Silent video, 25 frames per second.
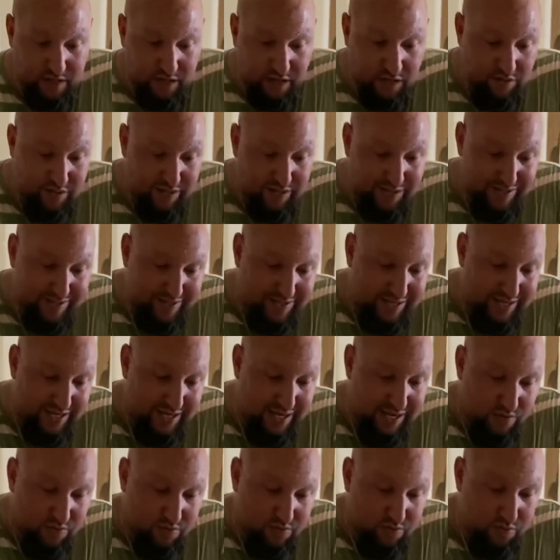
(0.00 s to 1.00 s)
And you can see
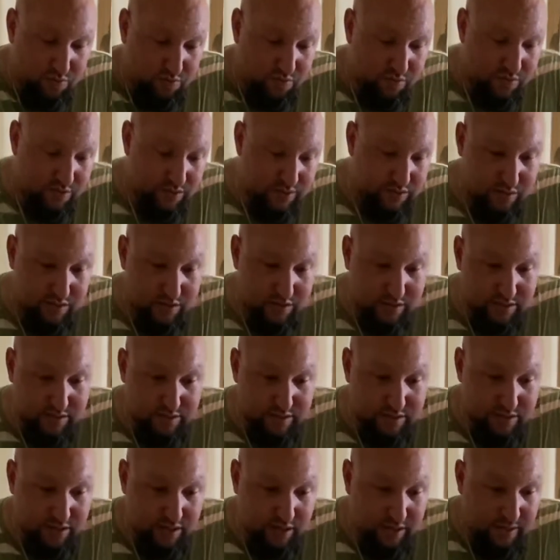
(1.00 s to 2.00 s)
how cool this
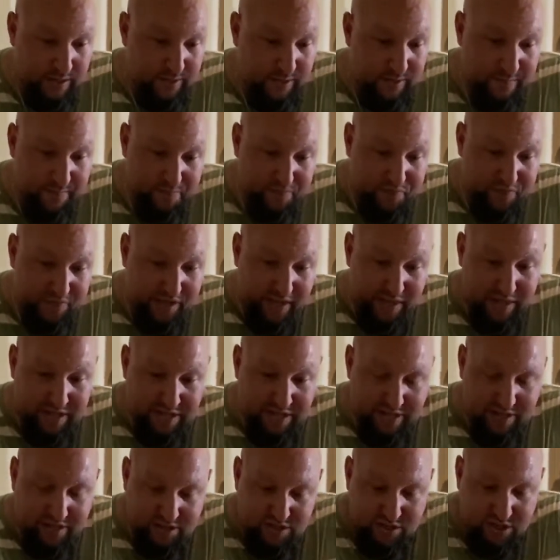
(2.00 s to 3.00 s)
looks. And
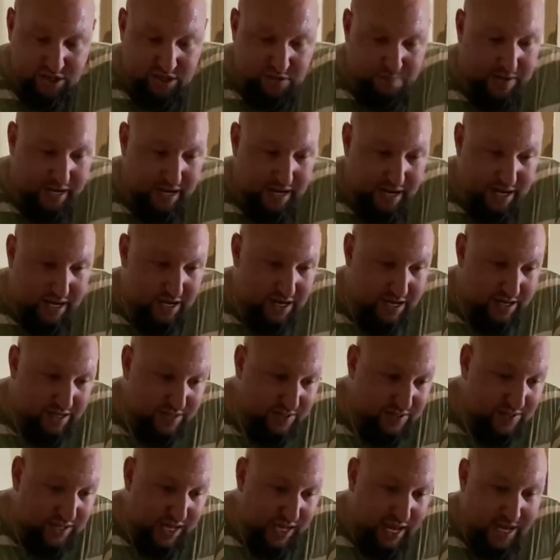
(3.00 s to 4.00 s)
this is just by us
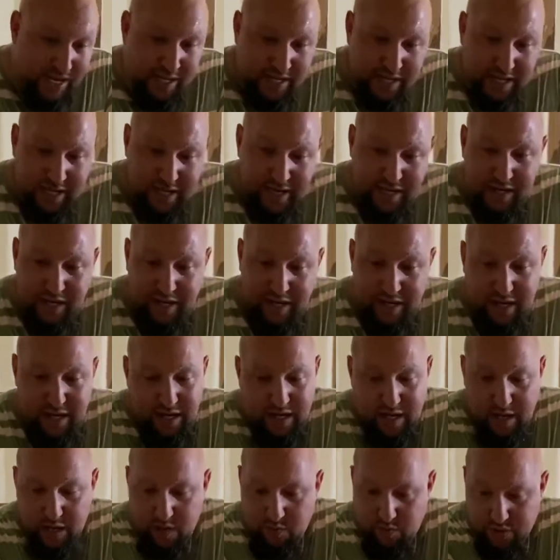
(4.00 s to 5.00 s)
sanding it.
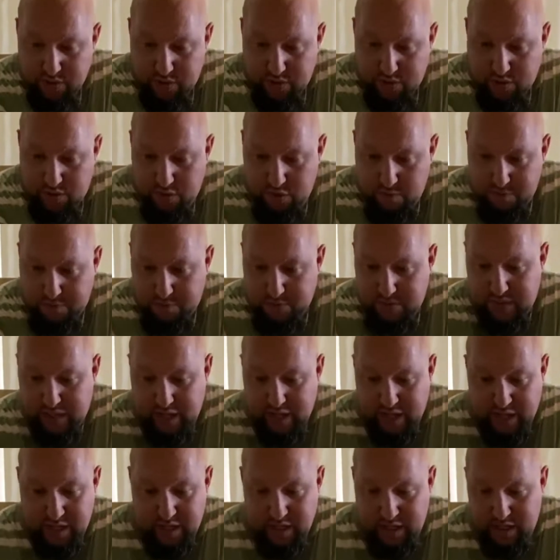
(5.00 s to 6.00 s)
It was super
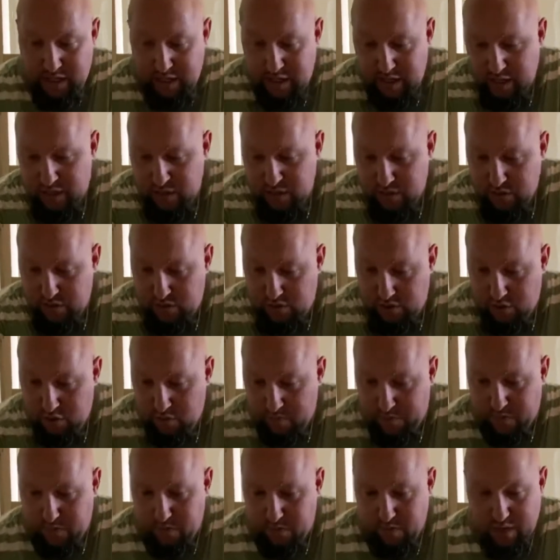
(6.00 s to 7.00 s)
sanded,
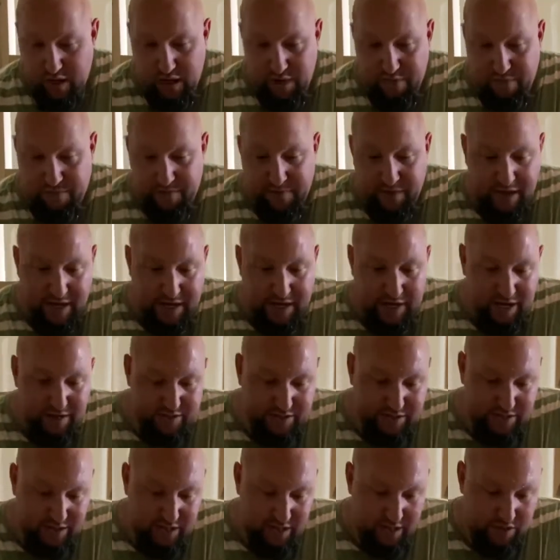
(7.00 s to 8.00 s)
super rough, and now
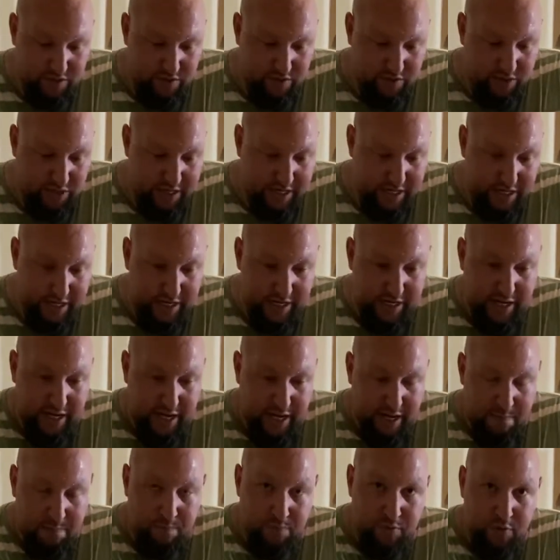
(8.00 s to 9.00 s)
suddenly you look at it
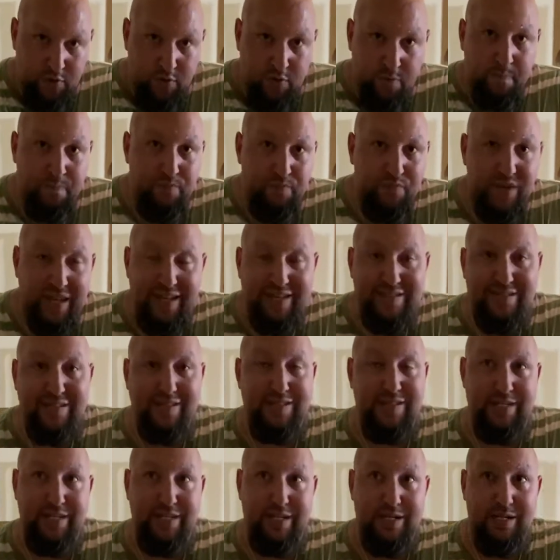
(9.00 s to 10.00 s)
and boom, it's
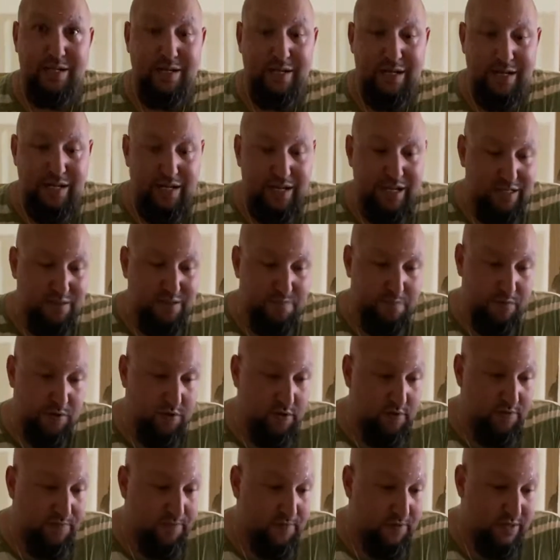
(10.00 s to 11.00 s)
clear. It's
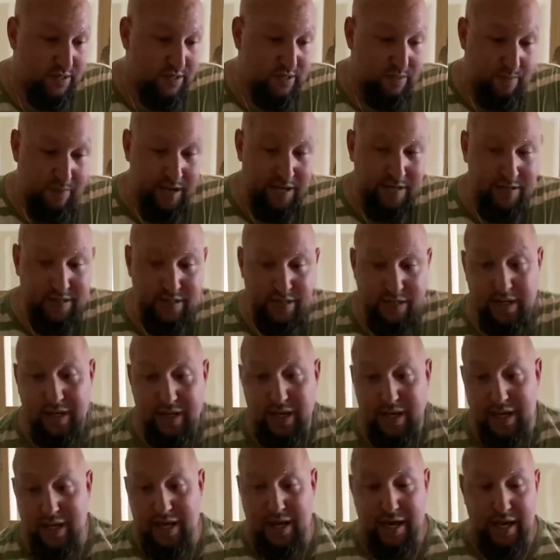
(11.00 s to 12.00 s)
beautiful, it's amazing.
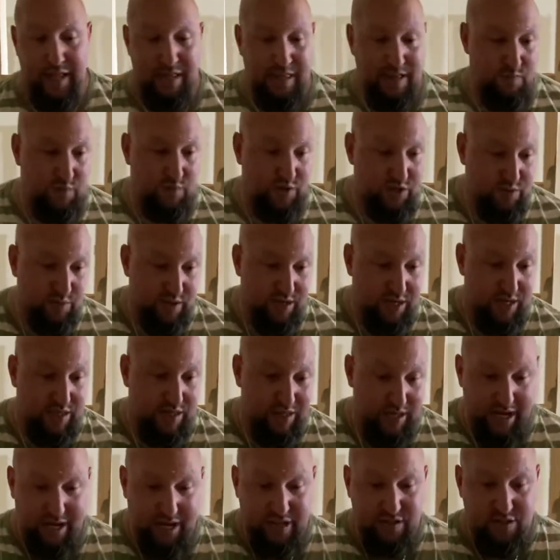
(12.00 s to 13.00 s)
And then once we cut
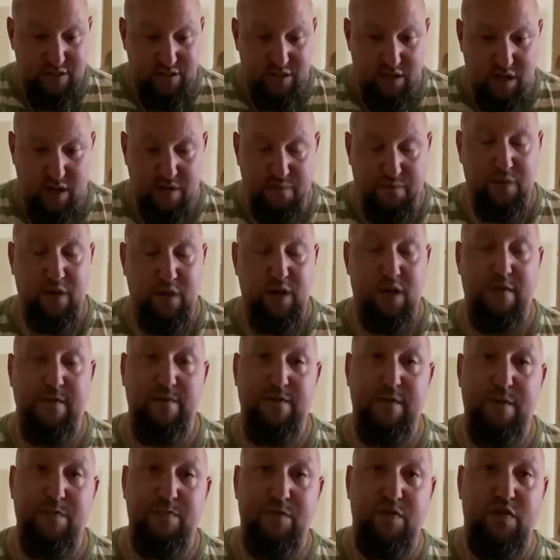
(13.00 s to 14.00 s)
the edges off, we're gonna
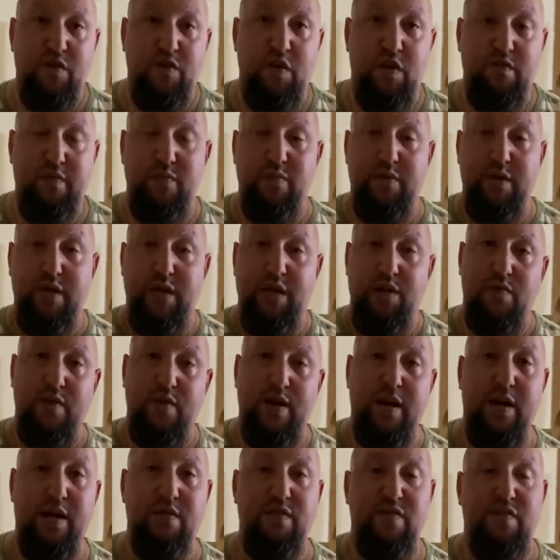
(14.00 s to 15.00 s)
flip this over, we're gonna
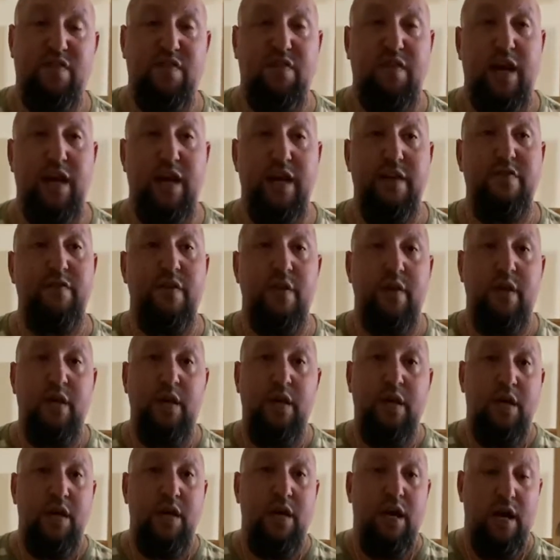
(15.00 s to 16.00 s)
route out the sides,
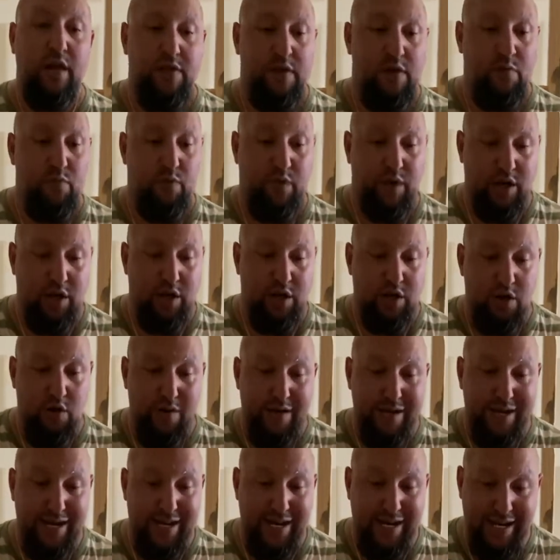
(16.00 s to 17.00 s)
and then we're gonna go
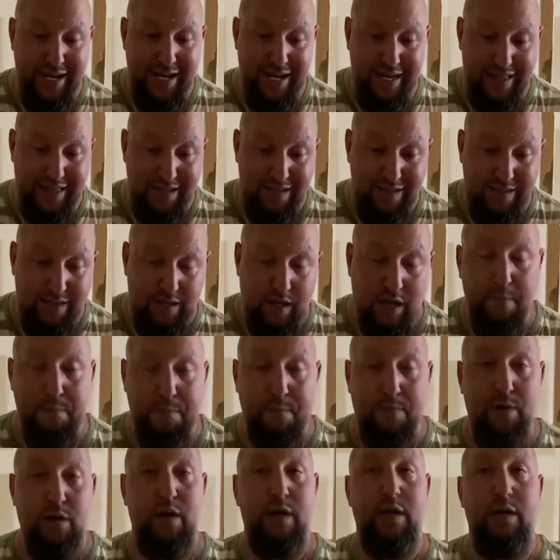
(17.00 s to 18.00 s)
ahead and hit the
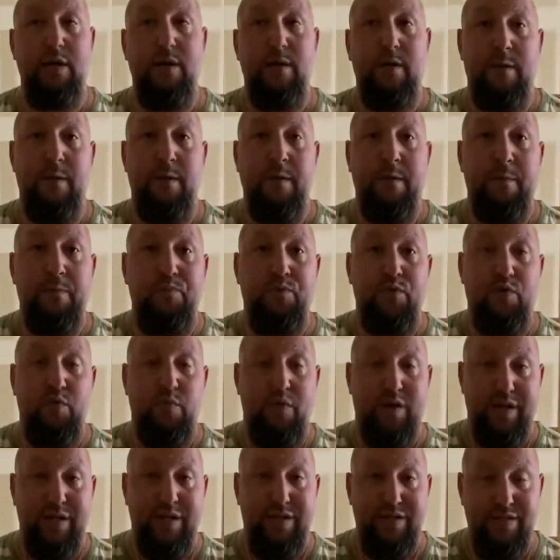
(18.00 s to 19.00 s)
top part.
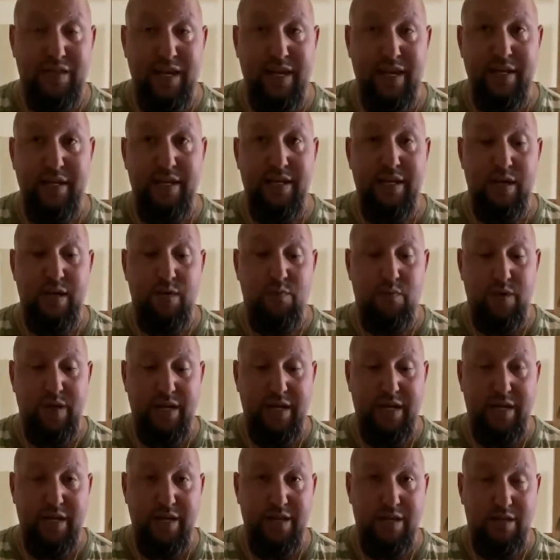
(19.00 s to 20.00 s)
We're gonna sand it, and we're
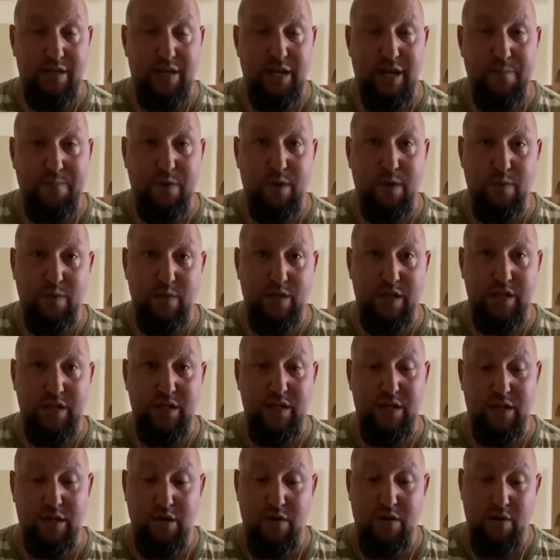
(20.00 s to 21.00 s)
gonna hit the top part with a
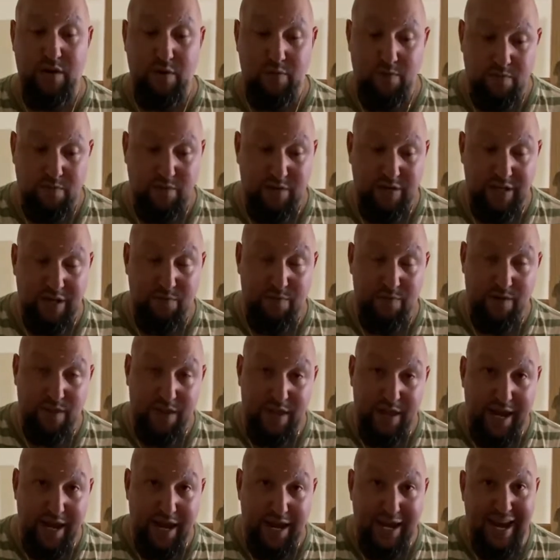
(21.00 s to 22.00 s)
clear coat, and when we're done with
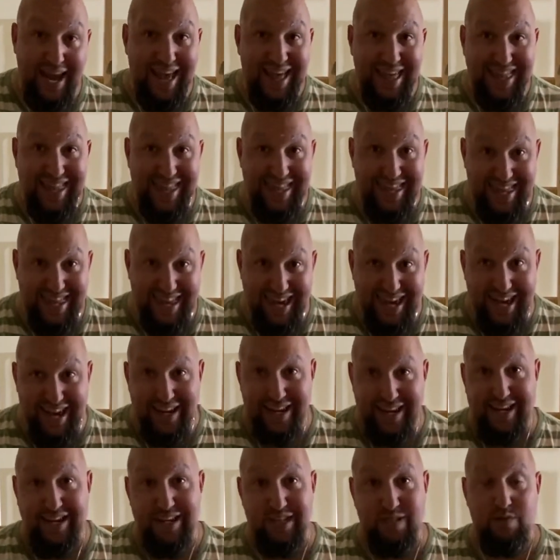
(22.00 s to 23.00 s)
that,
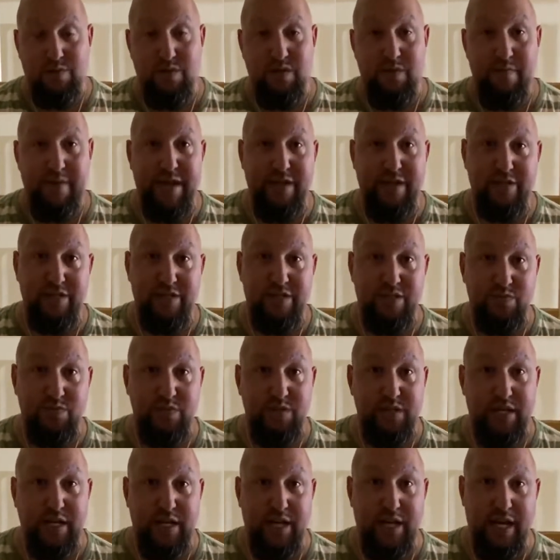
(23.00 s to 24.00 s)
that is where the magic is
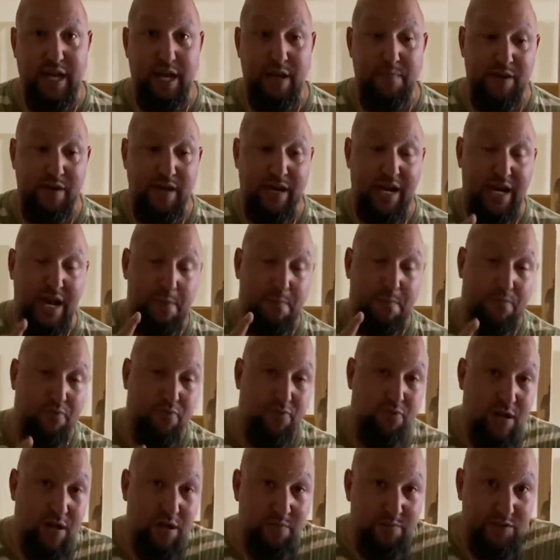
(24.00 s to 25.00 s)
really gonna happen, and I
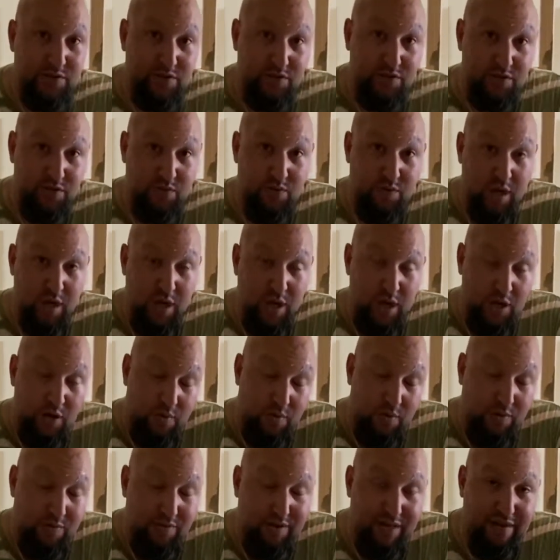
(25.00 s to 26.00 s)
promise you,
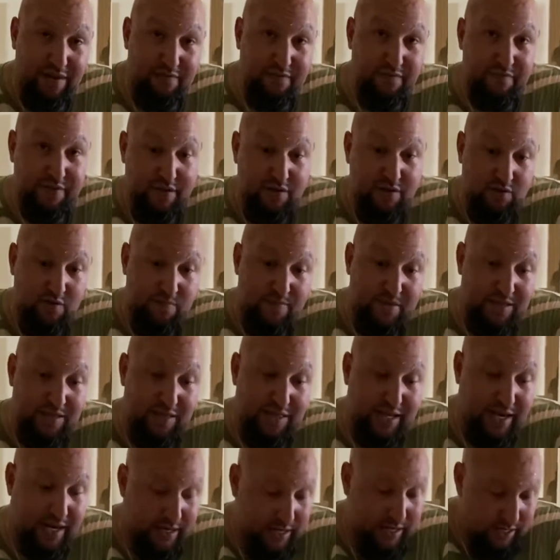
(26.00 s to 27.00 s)
we will have a video about
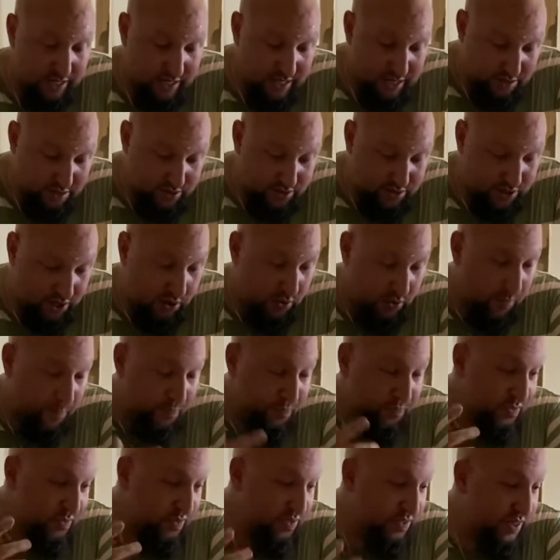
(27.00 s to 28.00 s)
that. So,
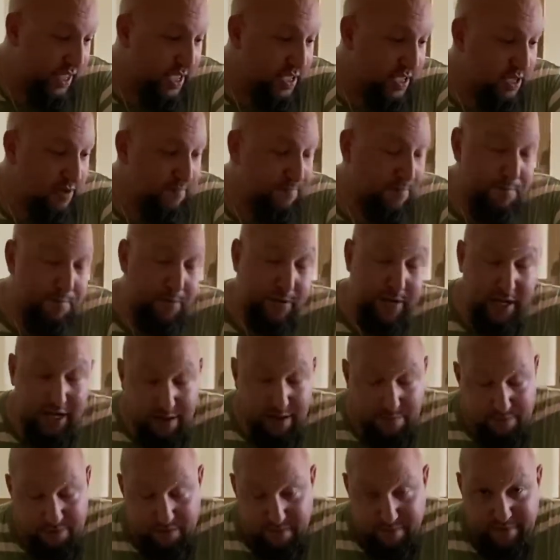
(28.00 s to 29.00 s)
thank you for putting
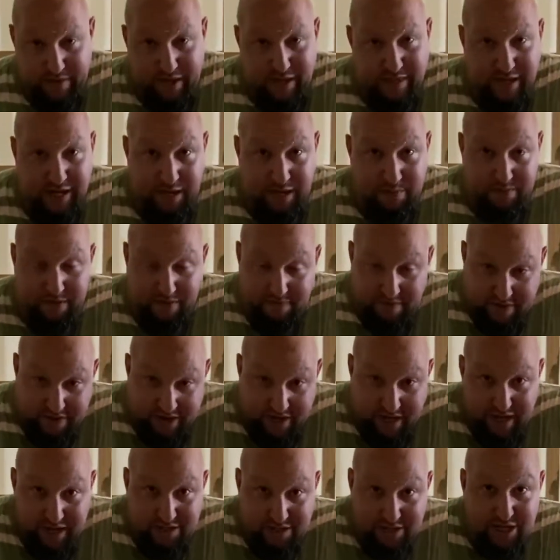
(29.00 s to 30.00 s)
up with the fact that I'm in a
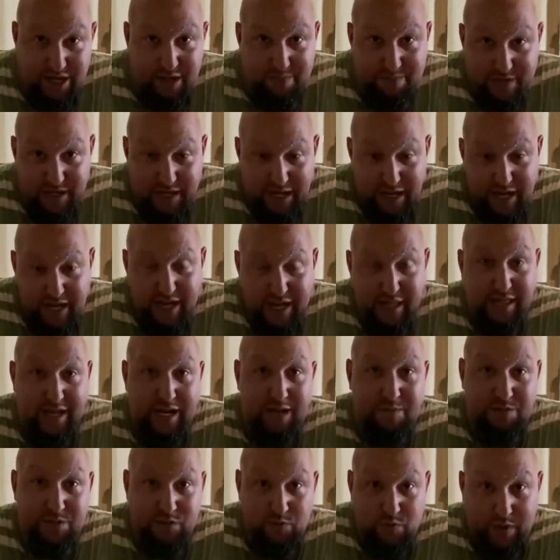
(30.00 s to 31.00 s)
very hot shop today, and that
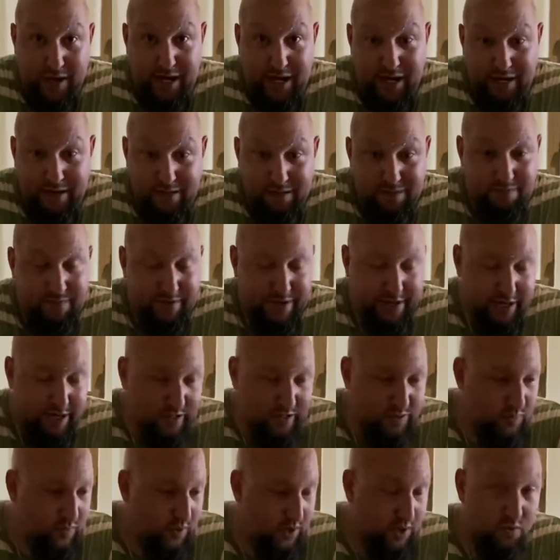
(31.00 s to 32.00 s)
I'm sweating,
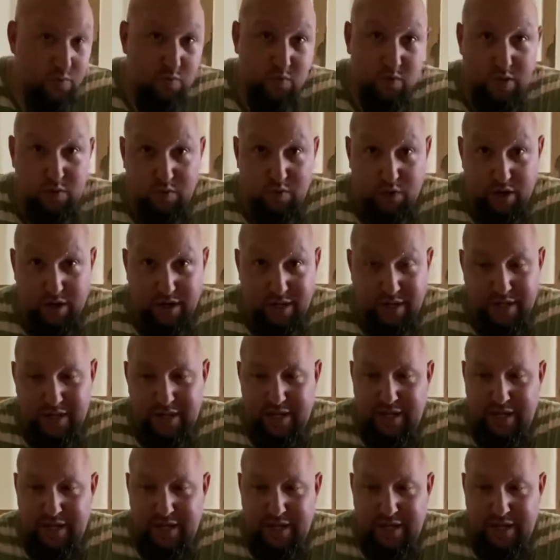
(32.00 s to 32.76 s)
because, well, we work.